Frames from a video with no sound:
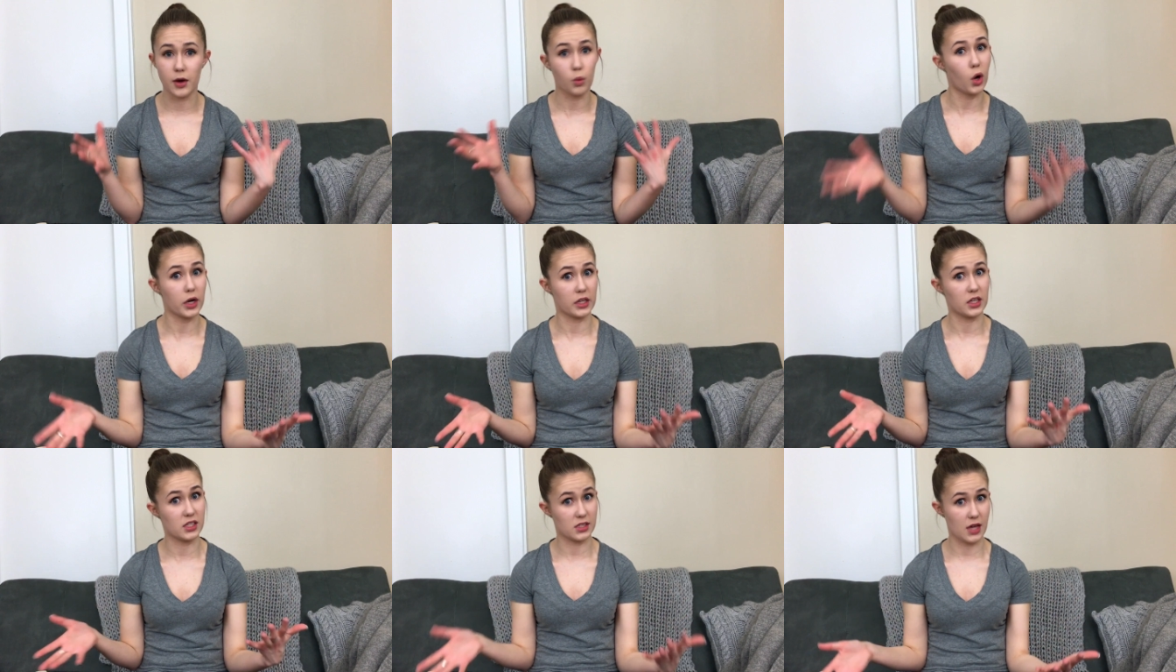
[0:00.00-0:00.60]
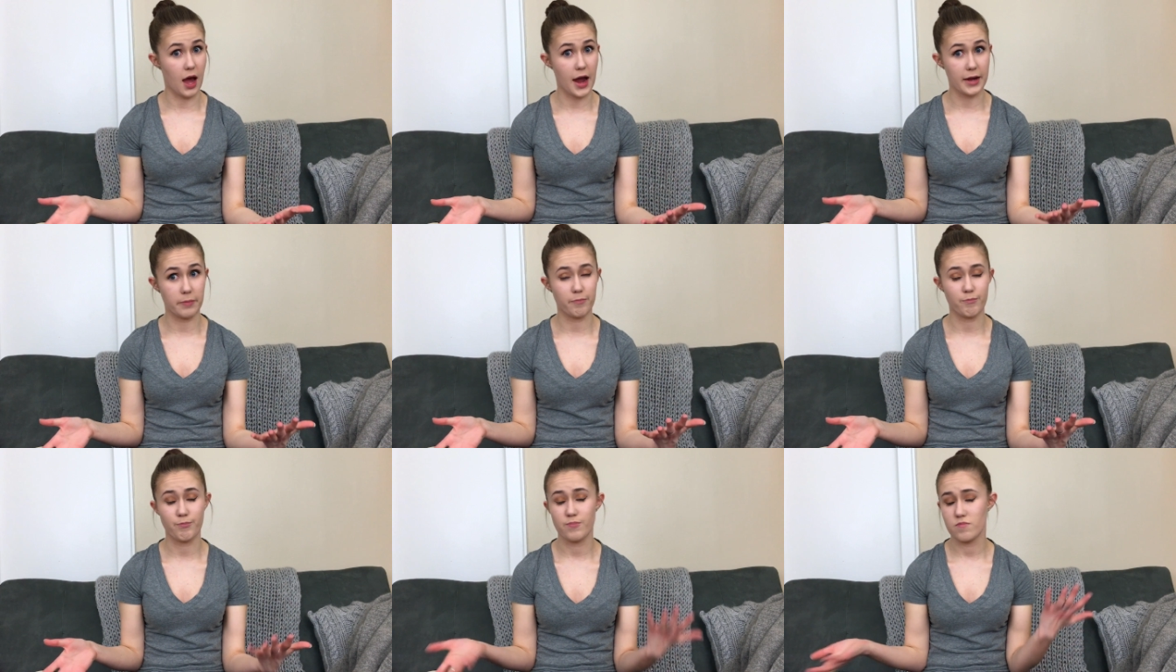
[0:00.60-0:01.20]
I want to
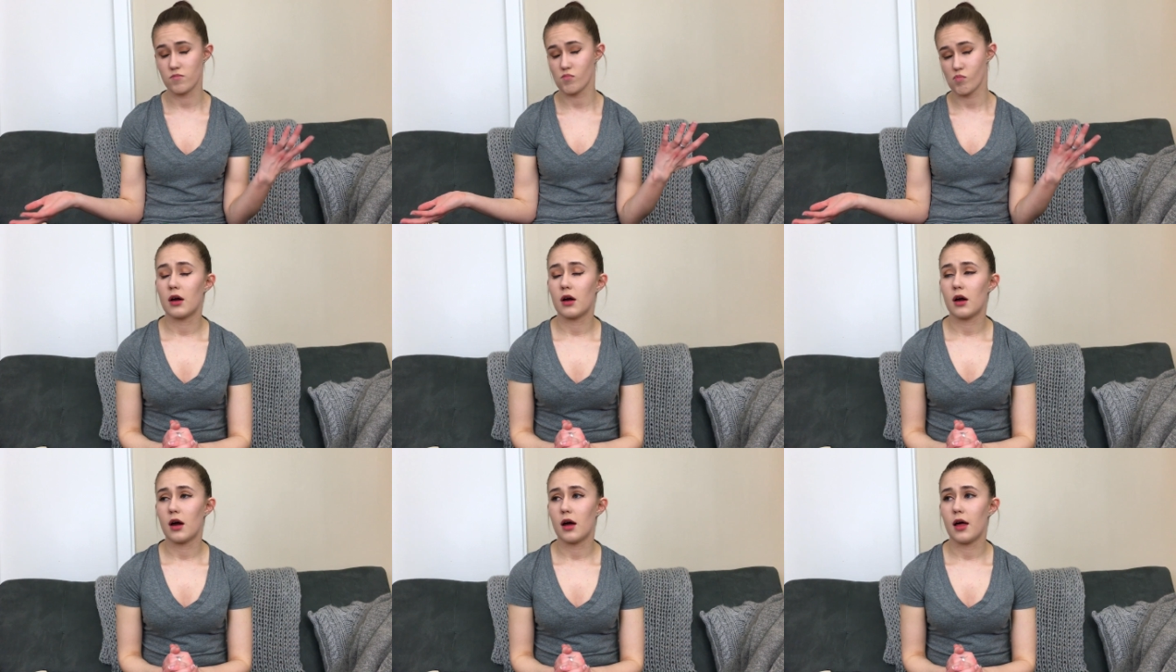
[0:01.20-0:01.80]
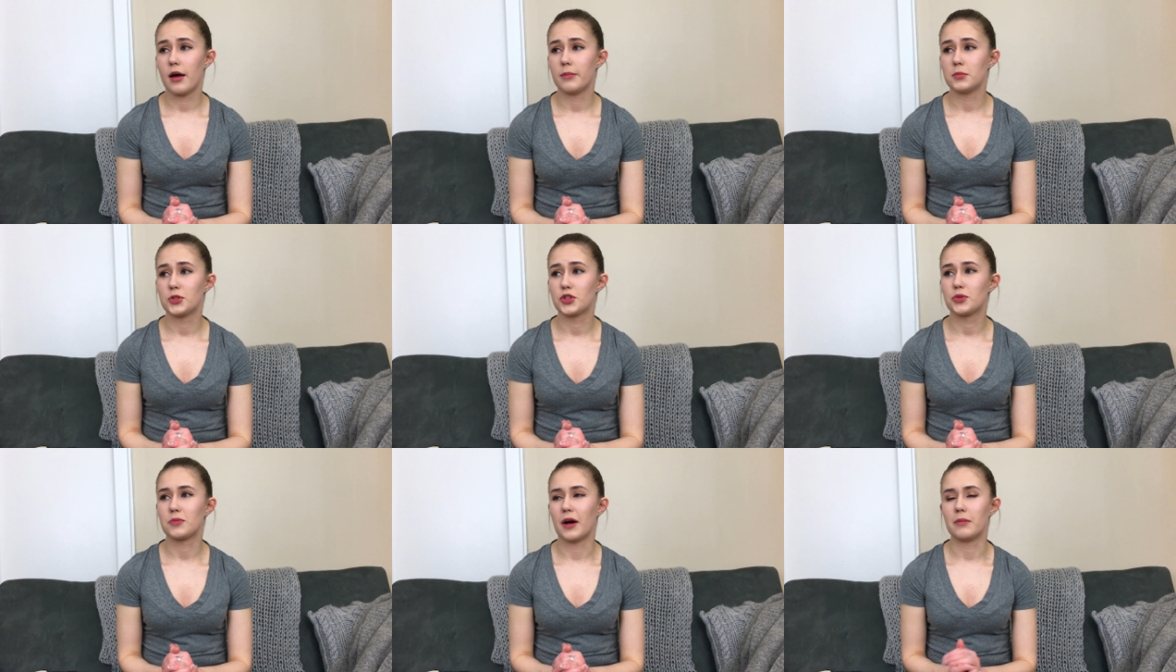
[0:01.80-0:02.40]
design. I'm
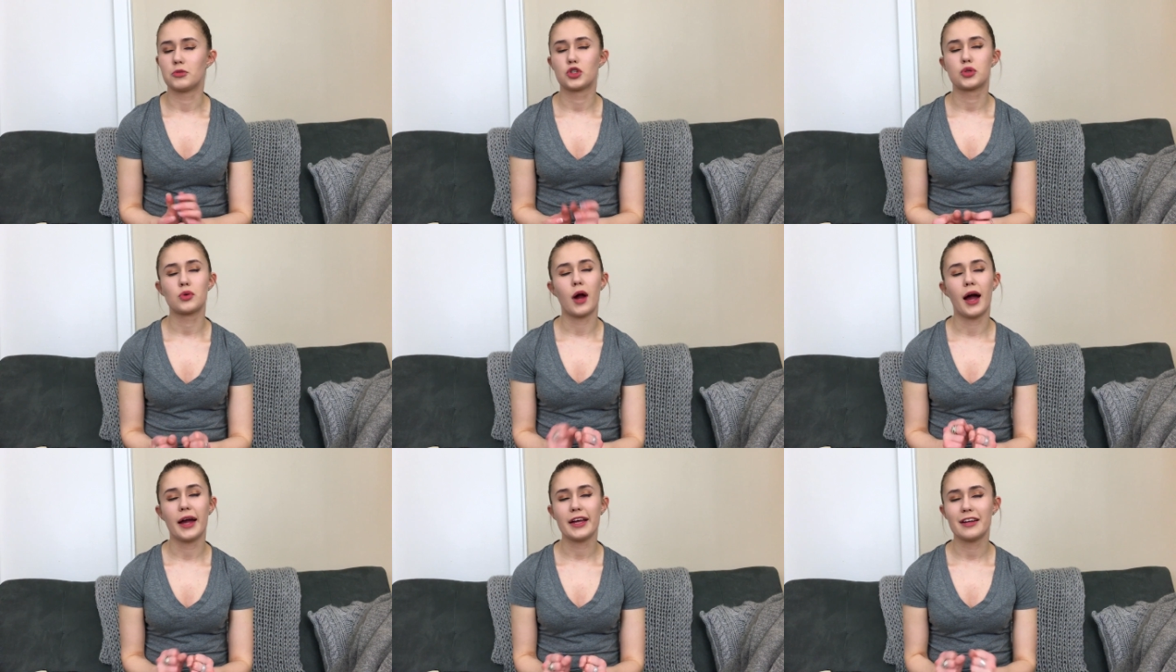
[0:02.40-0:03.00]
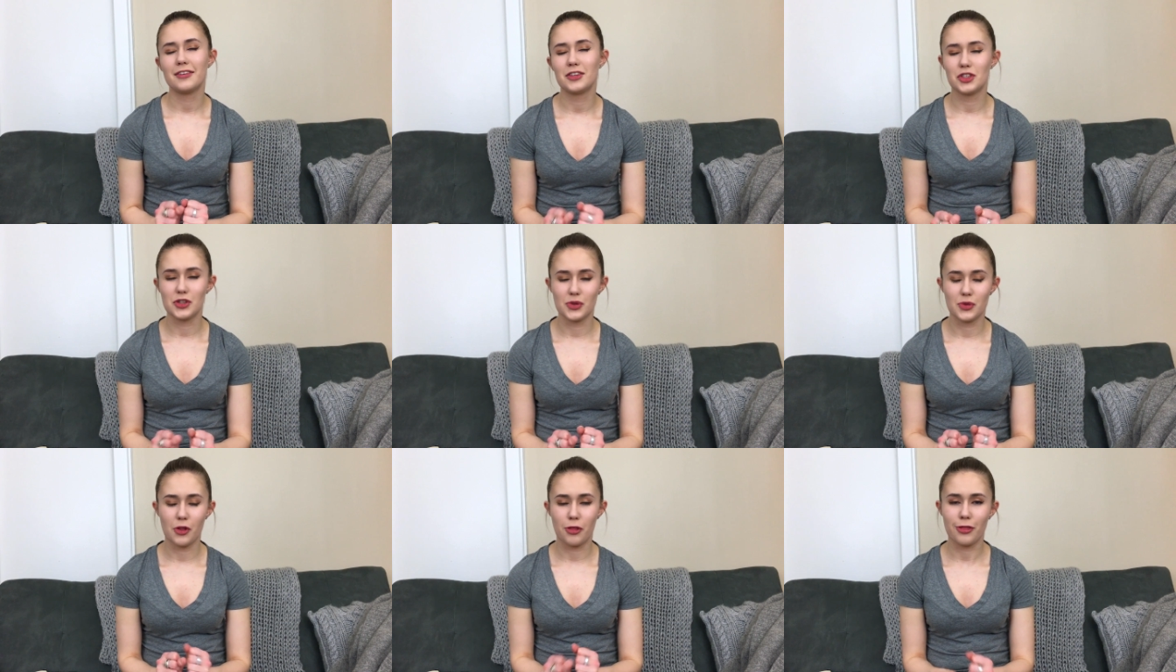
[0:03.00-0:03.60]
trying to
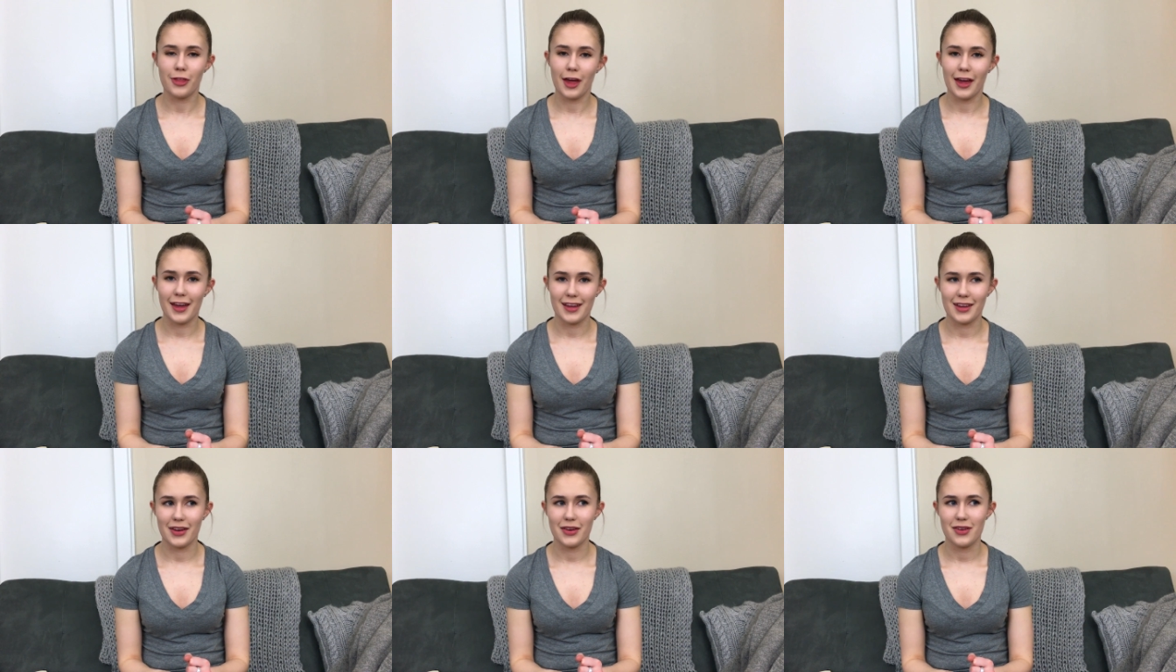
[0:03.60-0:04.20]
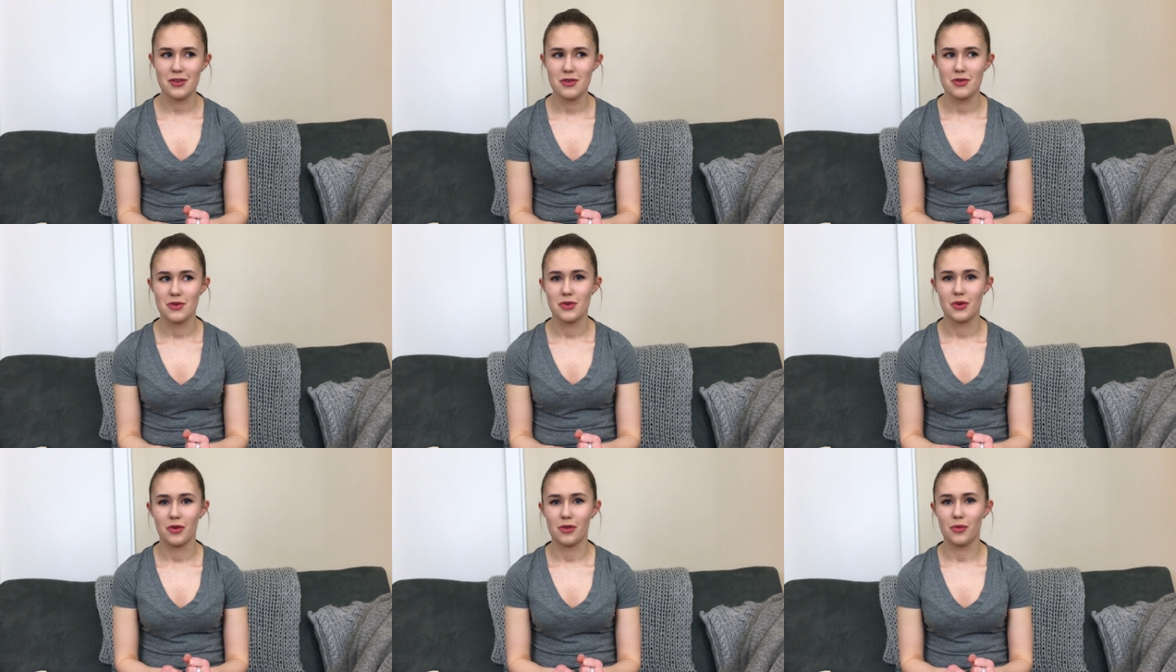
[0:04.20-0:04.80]
do the thing
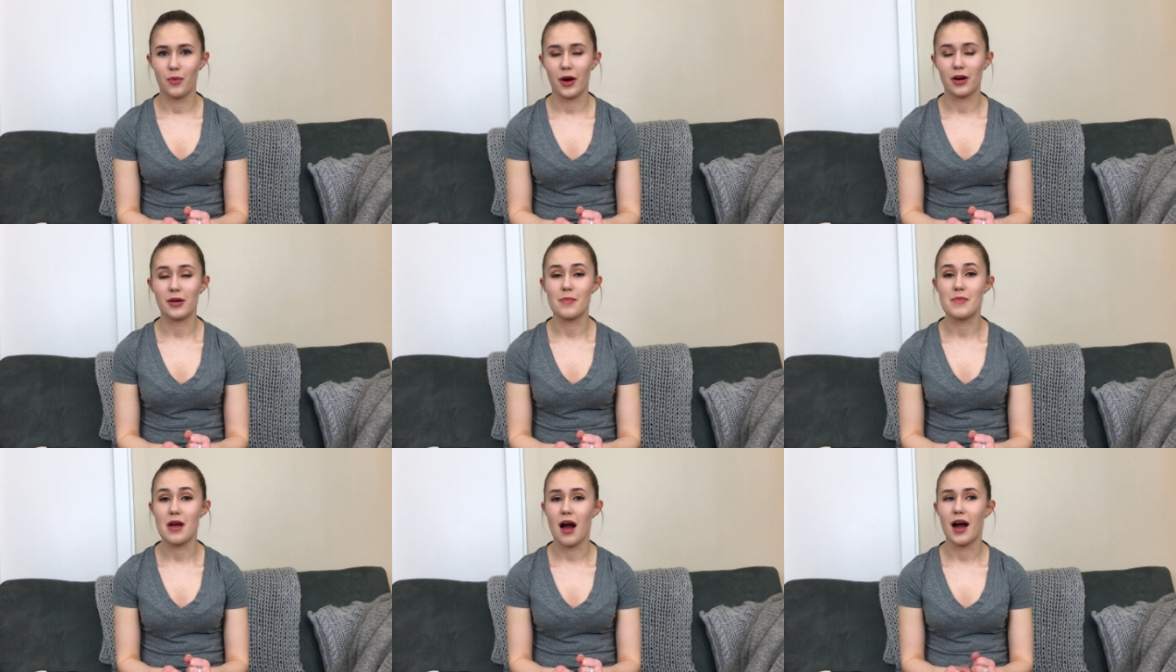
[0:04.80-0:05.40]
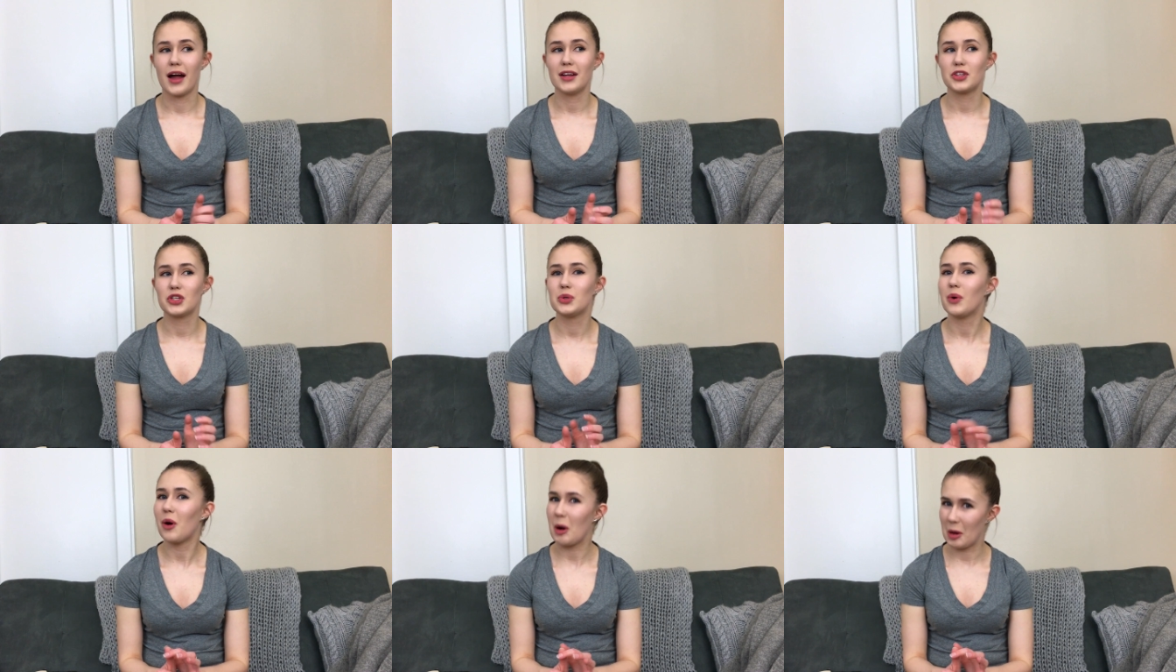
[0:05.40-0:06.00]
where I'm not
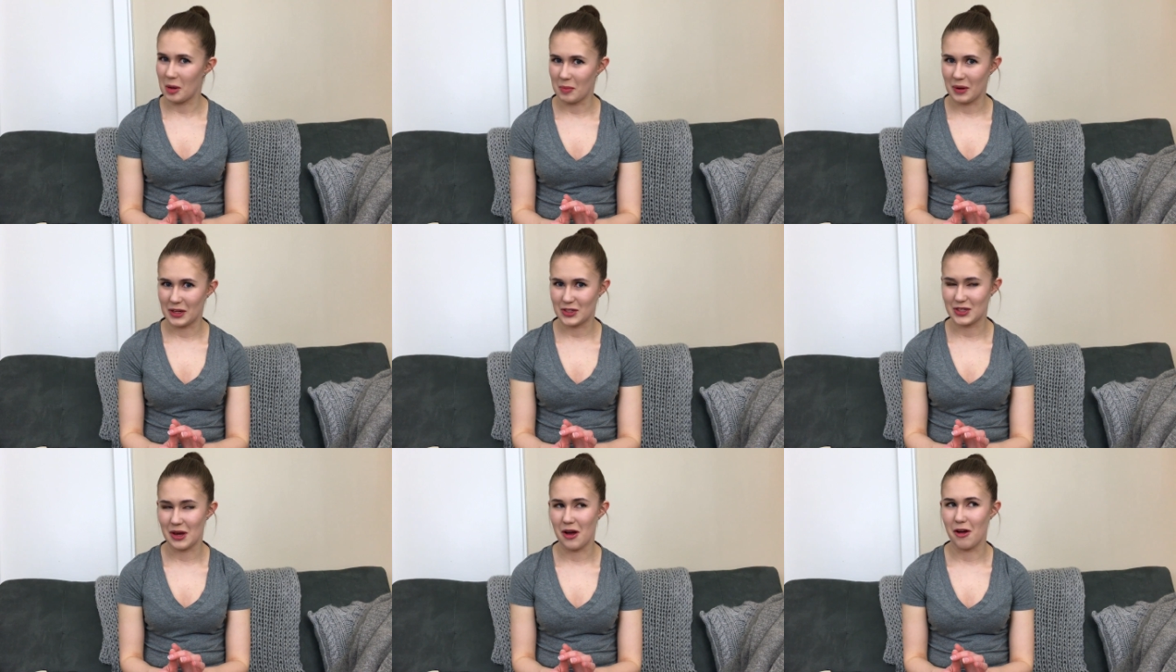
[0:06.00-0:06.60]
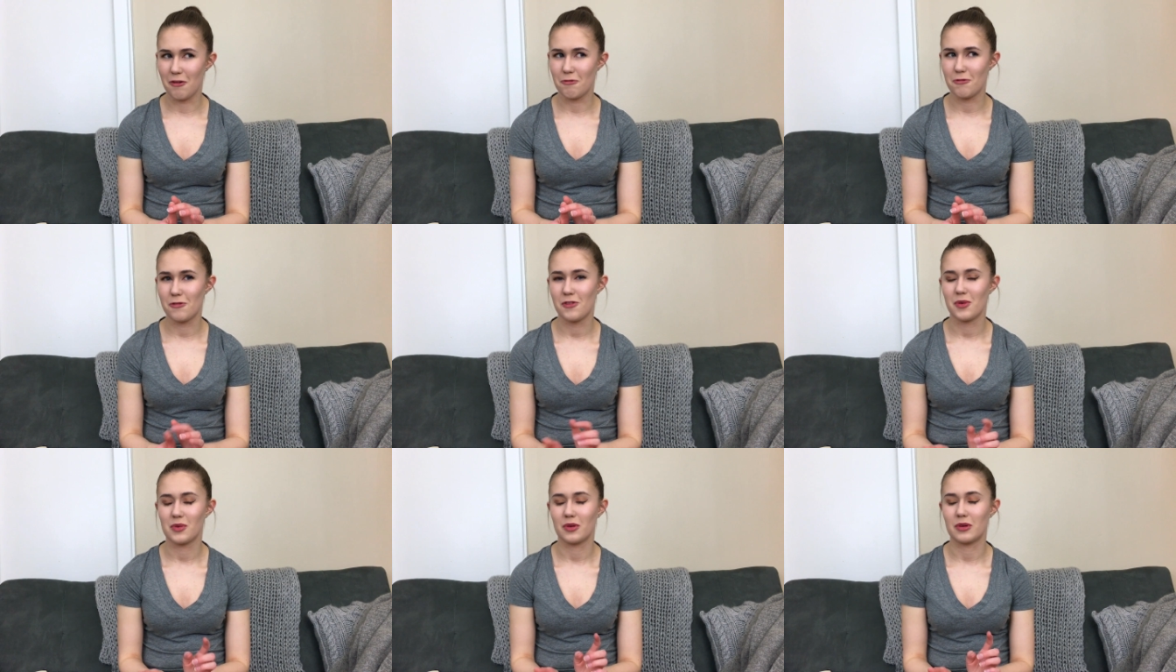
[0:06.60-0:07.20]
too hard on myself.